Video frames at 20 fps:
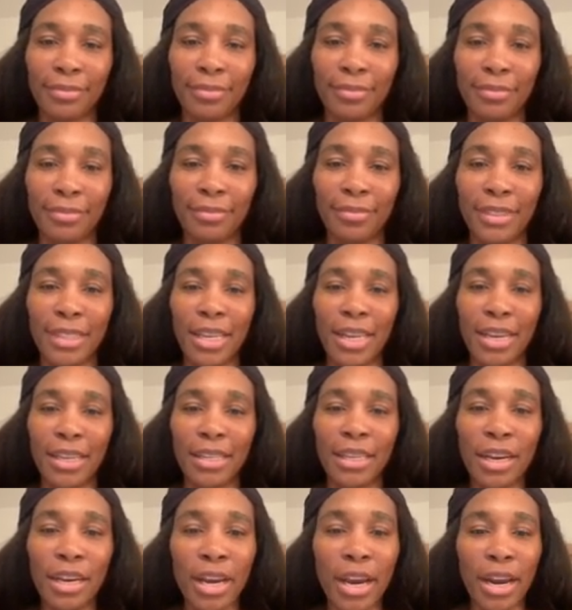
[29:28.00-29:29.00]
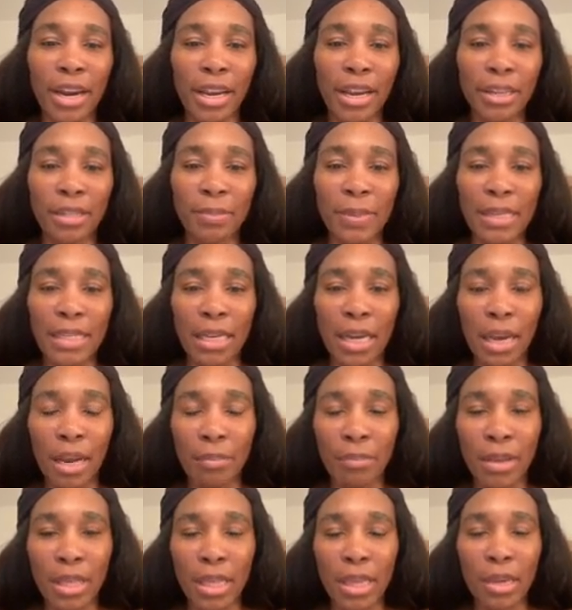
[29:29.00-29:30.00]
Then you gotta like spend time with them and
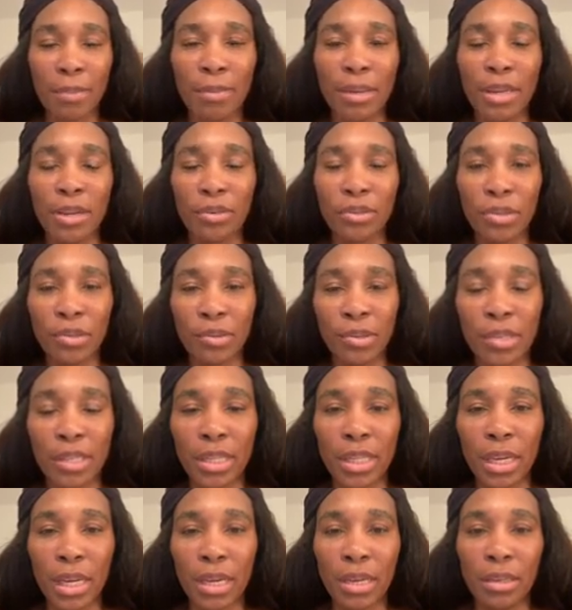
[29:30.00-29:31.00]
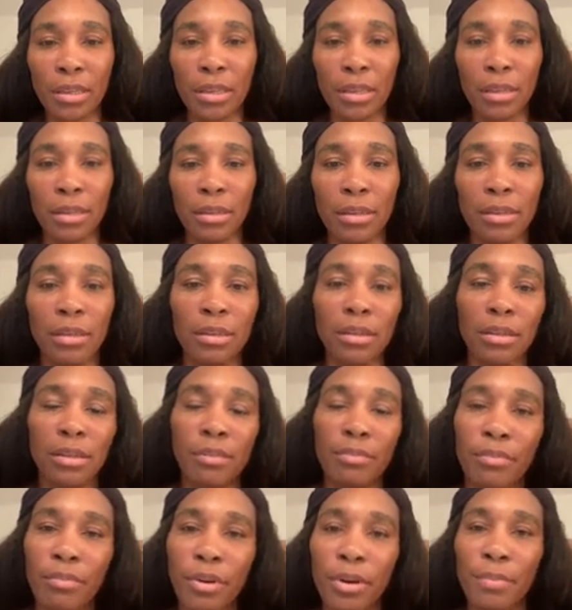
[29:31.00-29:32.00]
those sorts of things, and I'm pretty busy
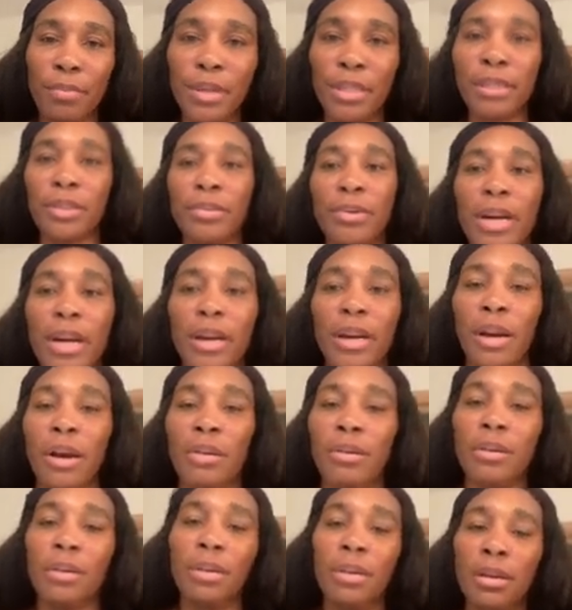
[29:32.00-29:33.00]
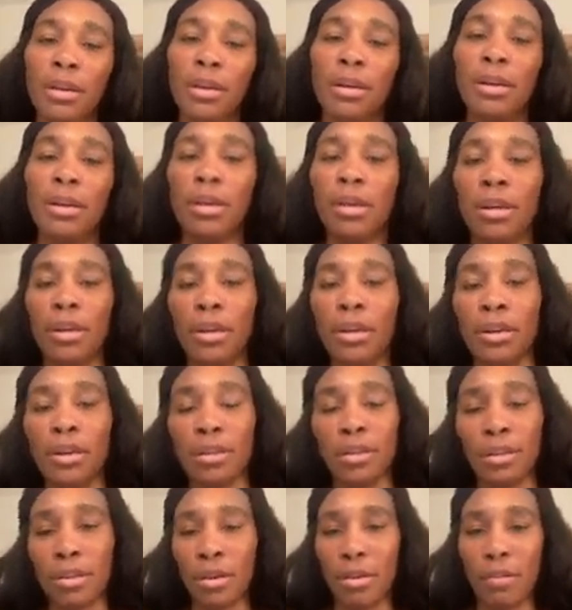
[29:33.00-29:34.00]
right now. So
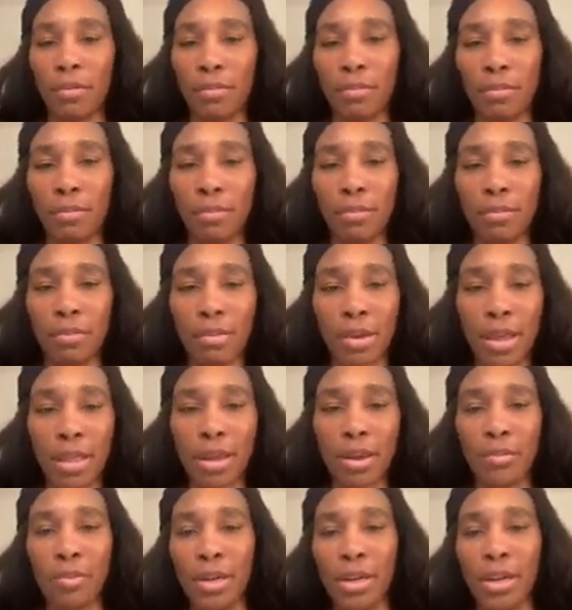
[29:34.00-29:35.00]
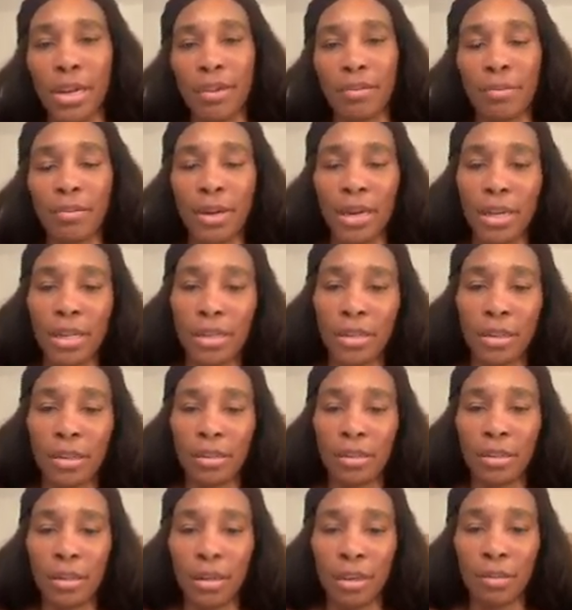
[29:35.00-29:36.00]
I think one day everybody settles down, but it's
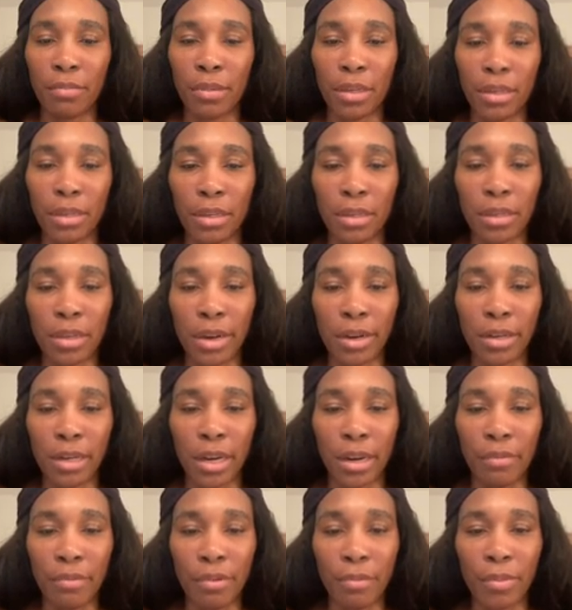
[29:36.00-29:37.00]
just not time for me yet.